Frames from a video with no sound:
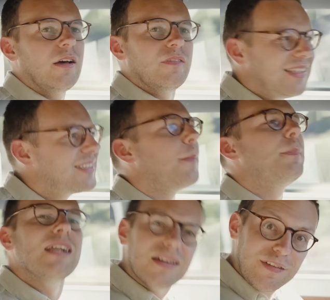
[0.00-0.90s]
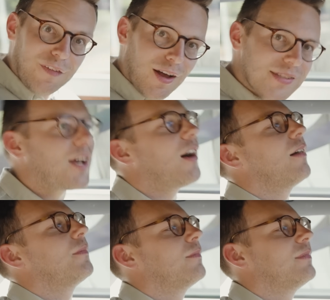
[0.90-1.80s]
this is a bloody fast car,
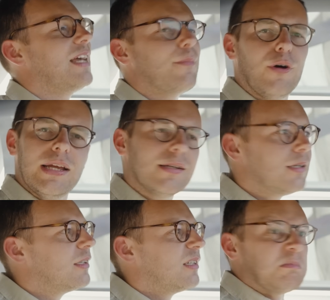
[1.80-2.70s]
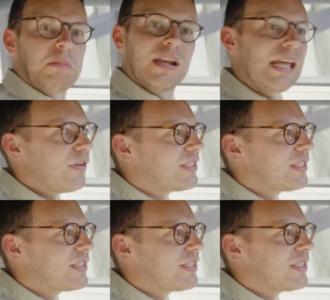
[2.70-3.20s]
dear boy, and leave it